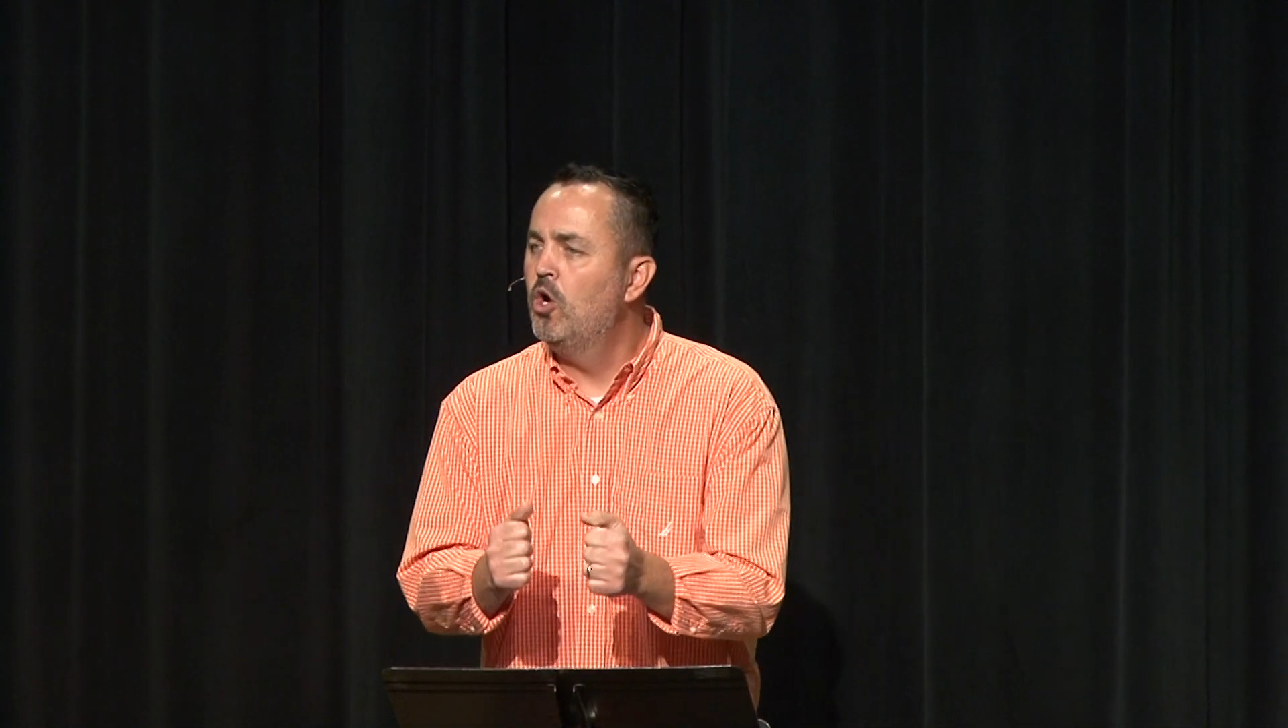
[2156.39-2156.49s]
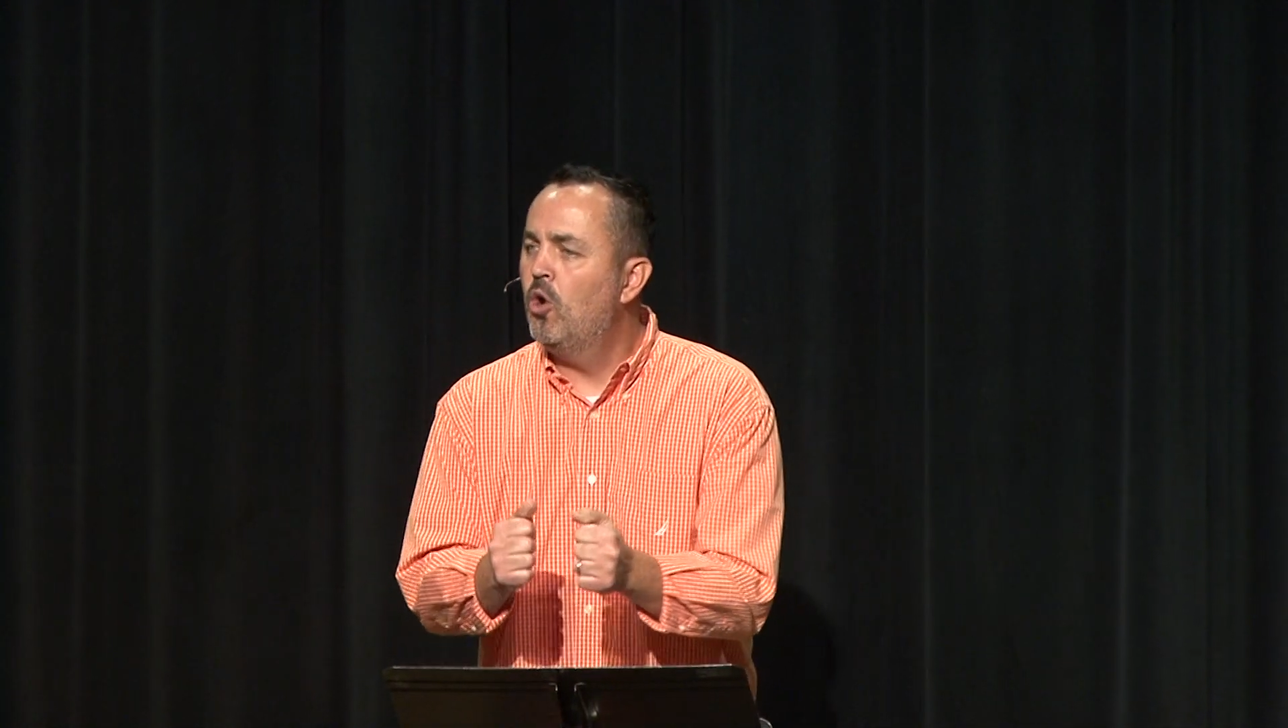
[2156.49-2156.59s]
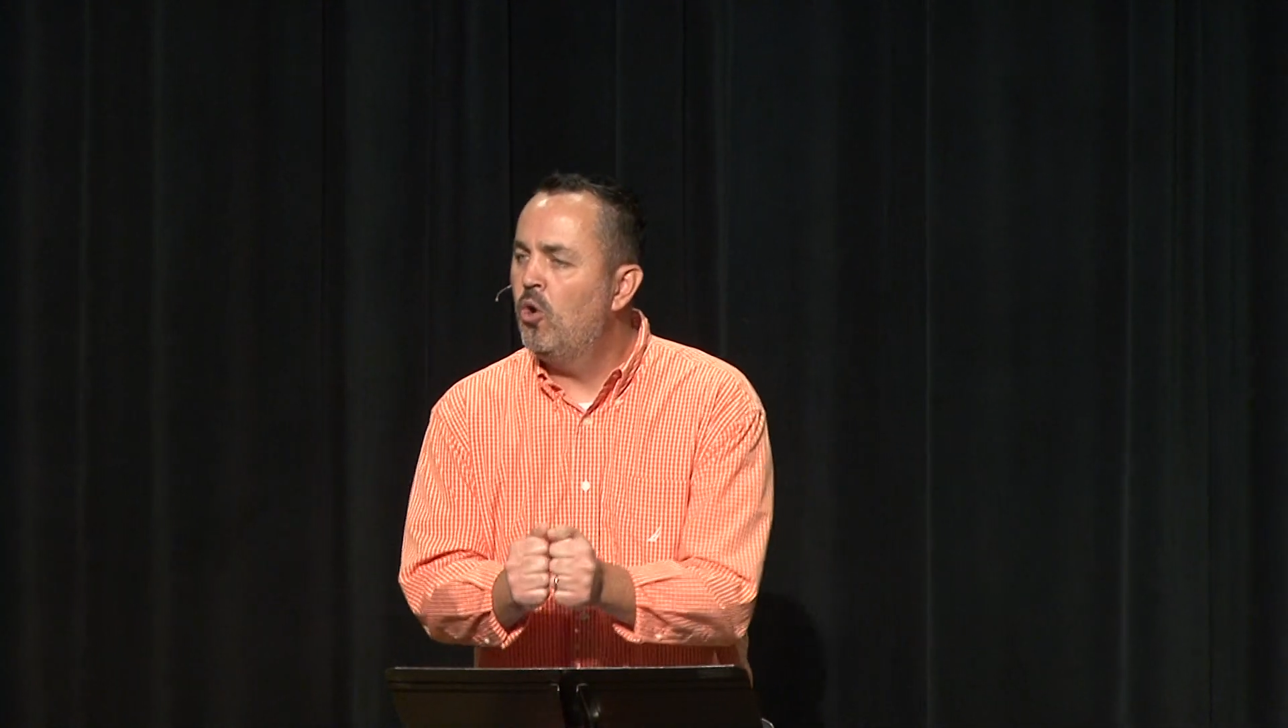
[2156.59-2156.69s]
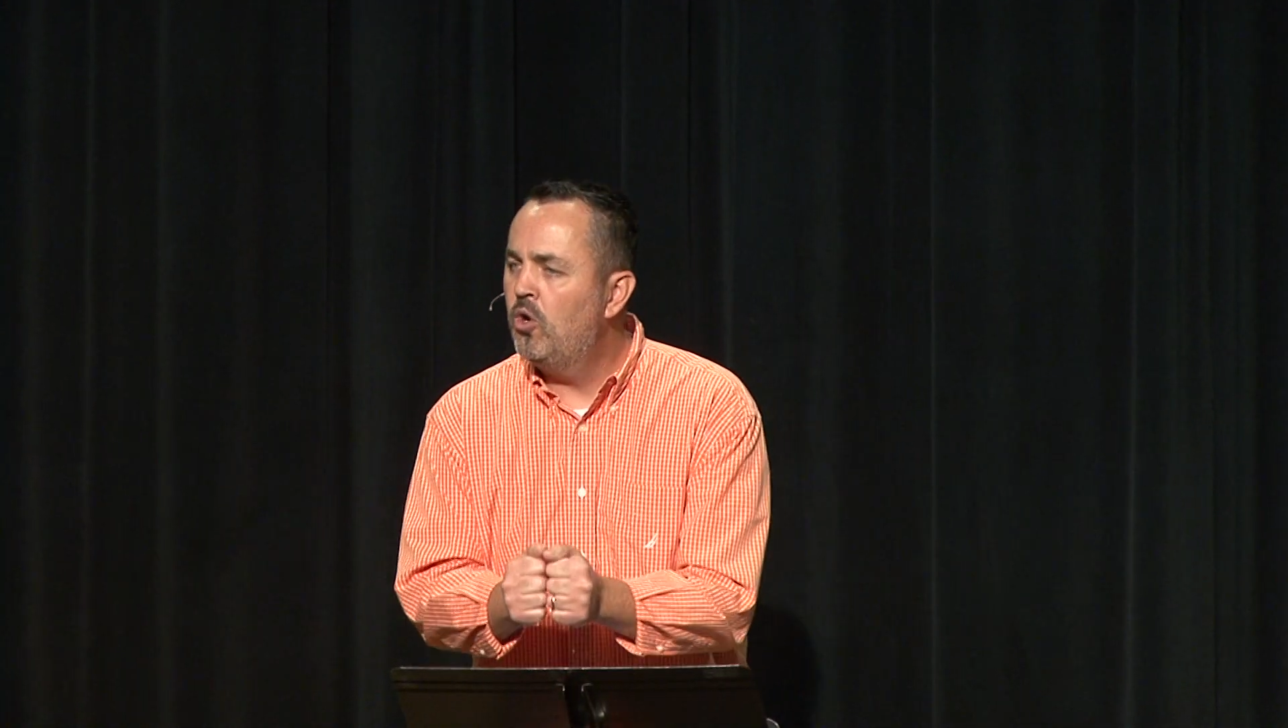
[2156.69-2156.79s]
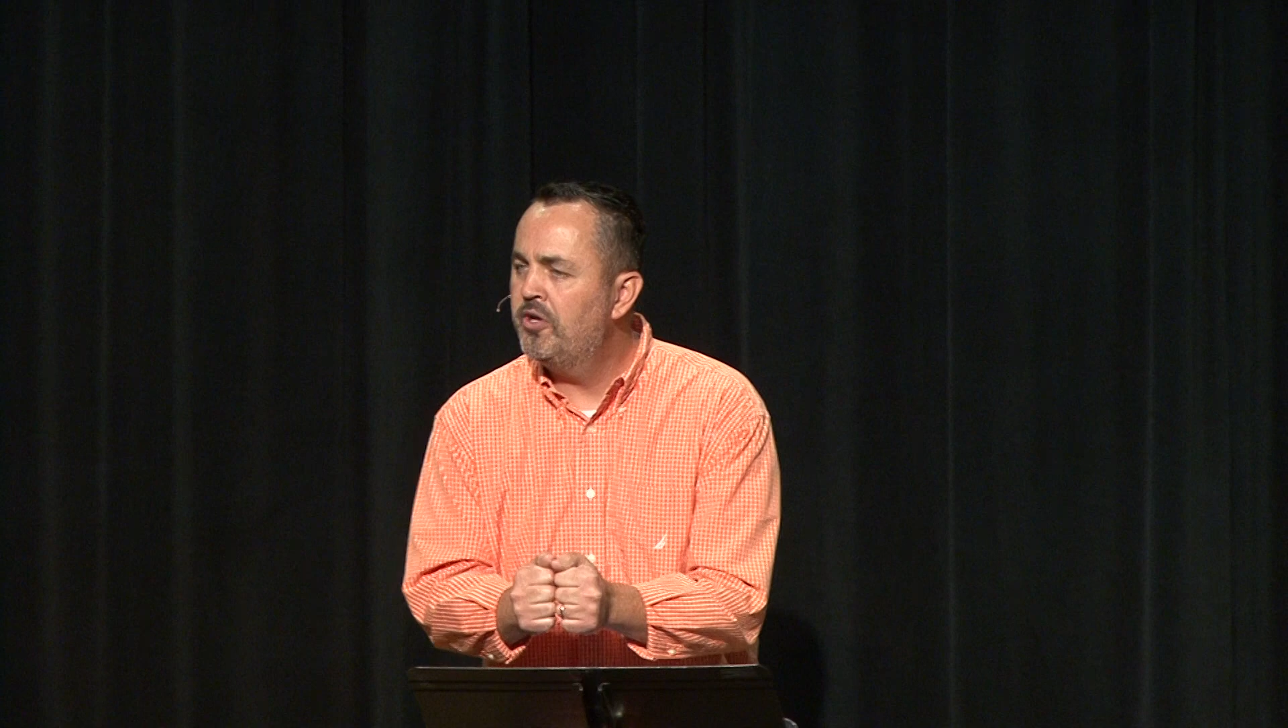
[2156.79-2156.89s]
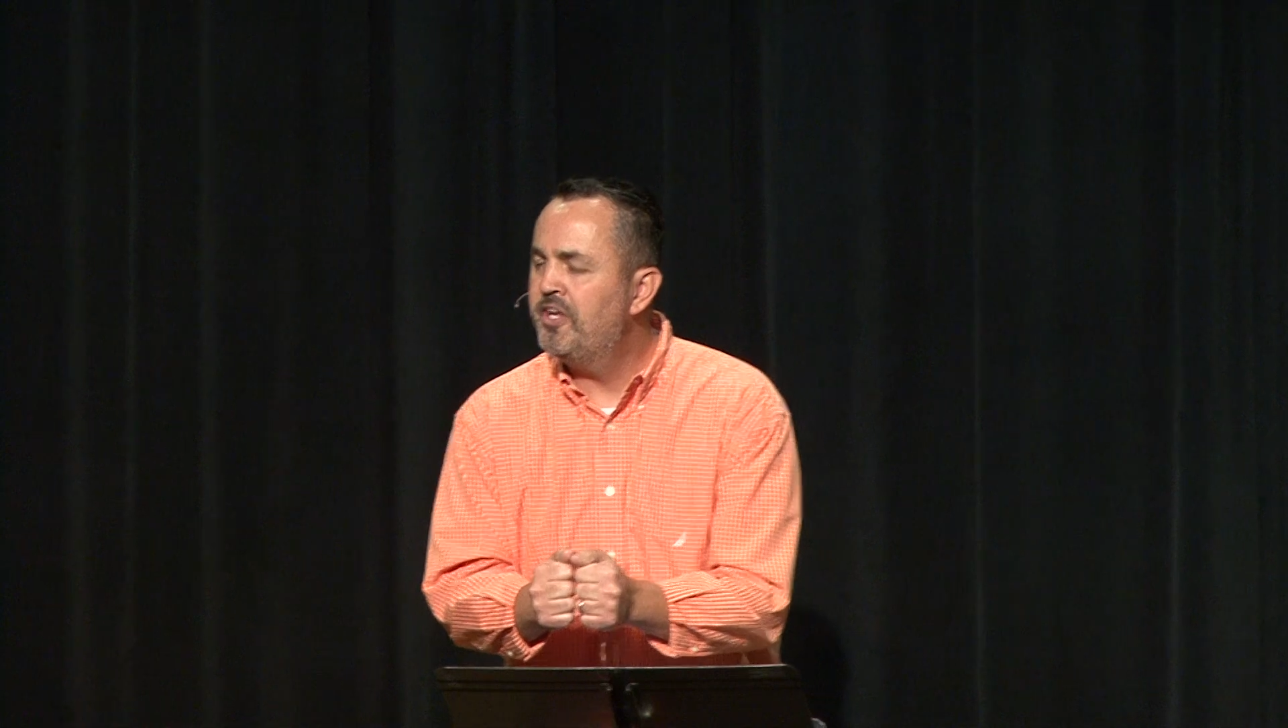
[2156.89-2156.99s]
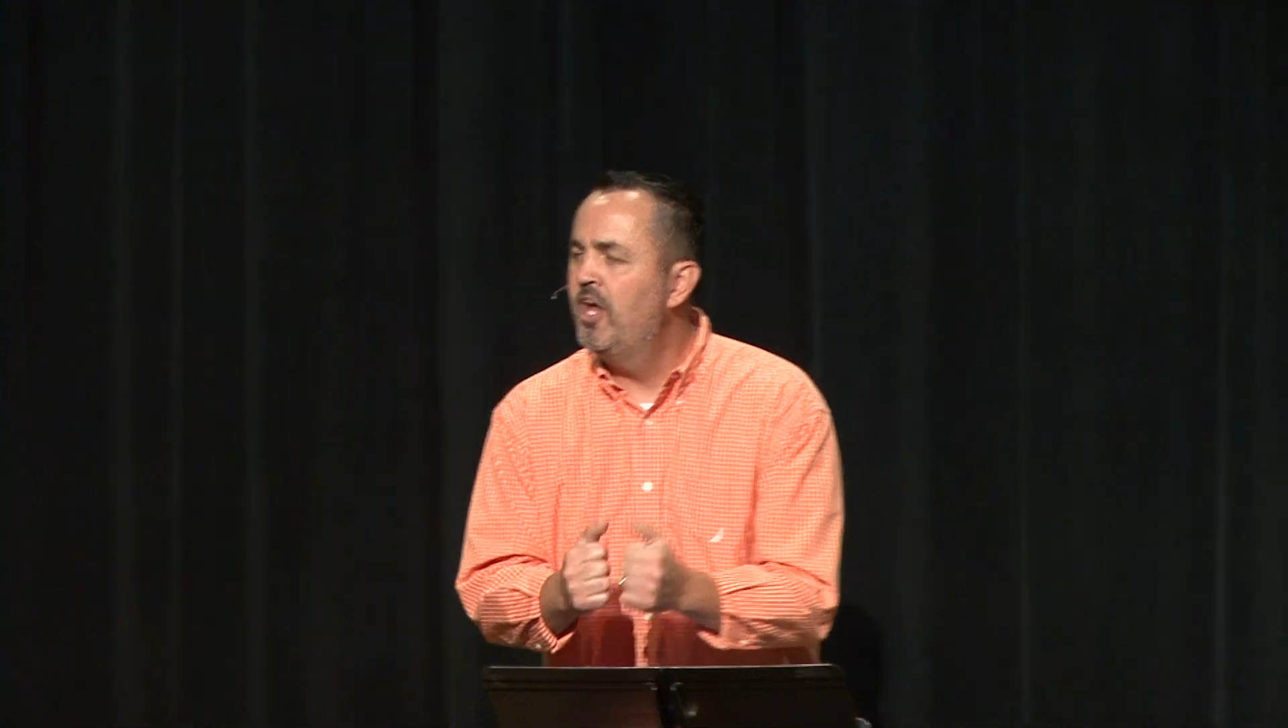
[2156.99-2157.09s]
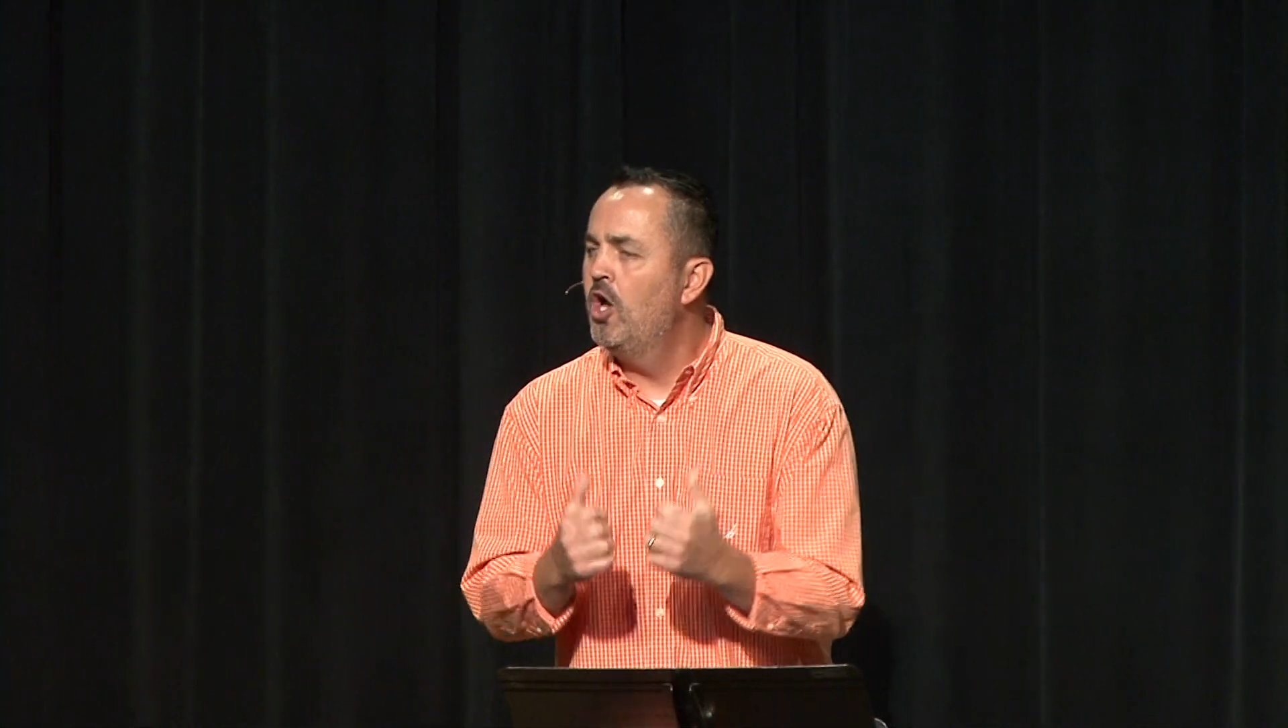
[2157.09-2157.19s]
on